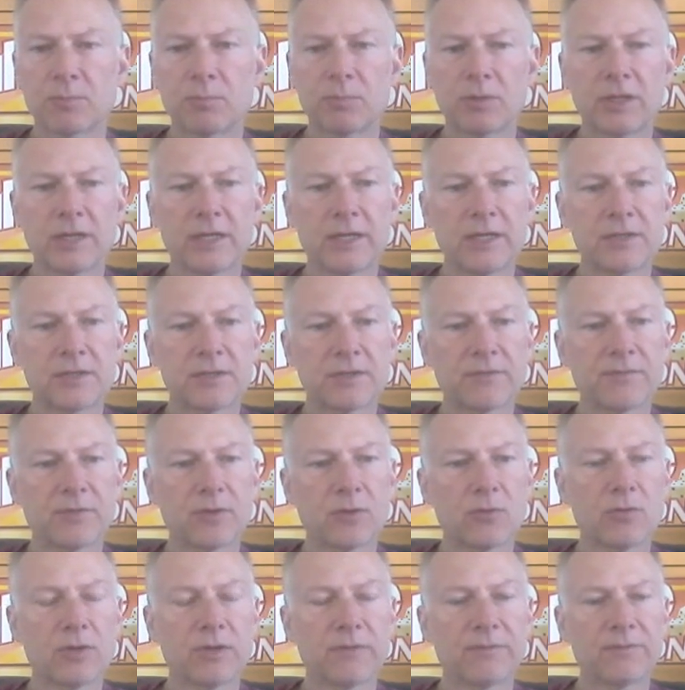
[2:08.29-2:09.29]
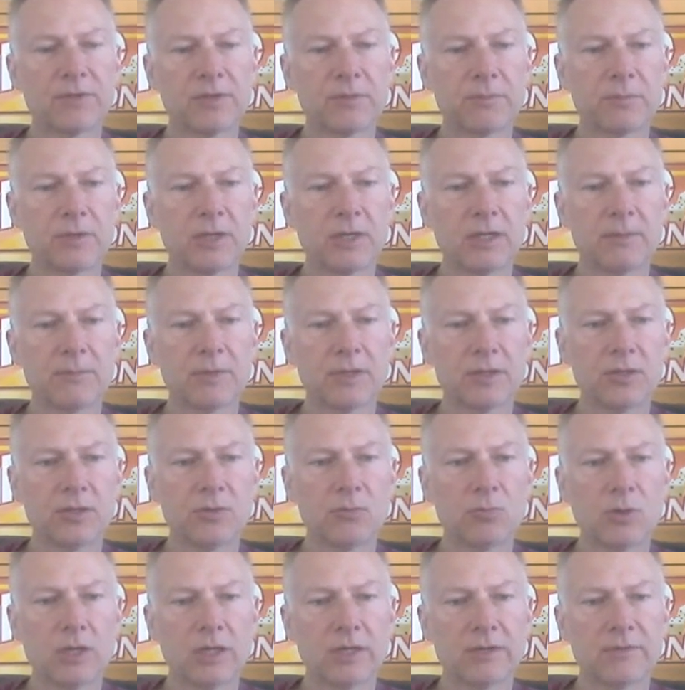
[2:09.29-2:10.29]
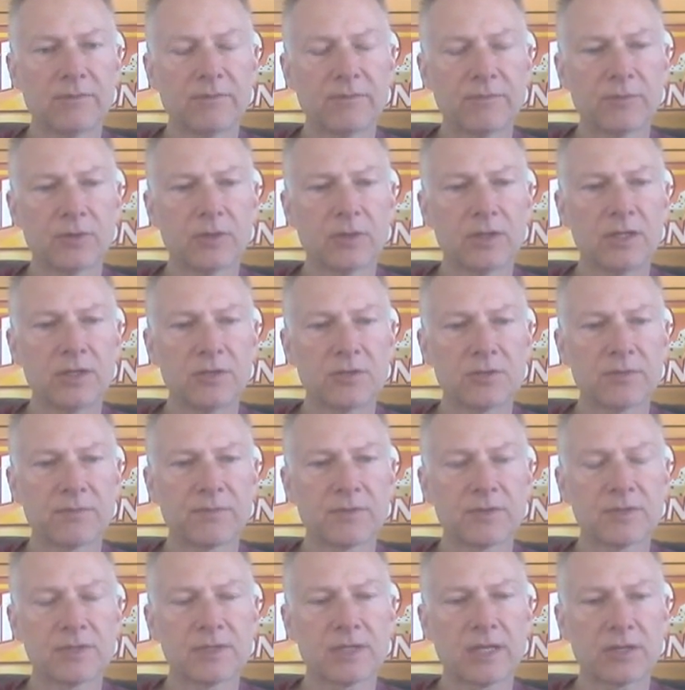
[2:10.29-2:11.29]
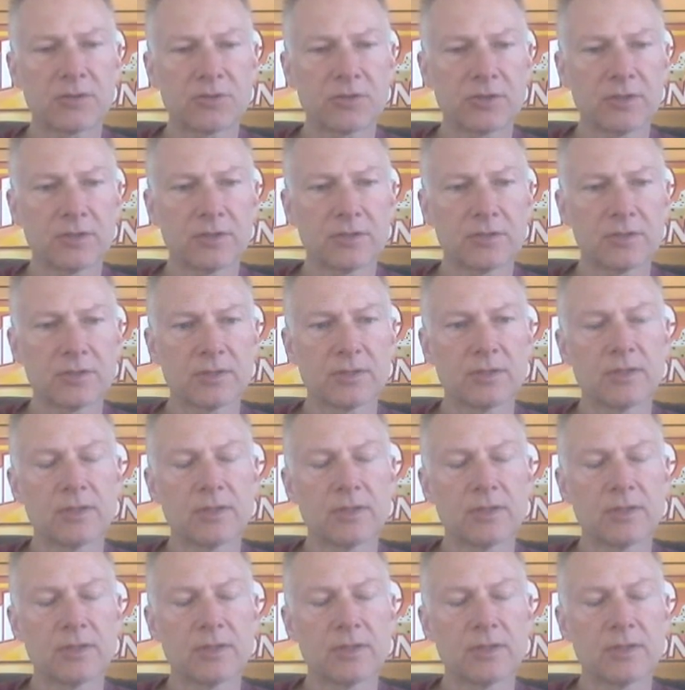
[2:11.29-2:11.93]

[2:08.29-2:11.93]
plays of the coin flip game that you want for each of the sessions.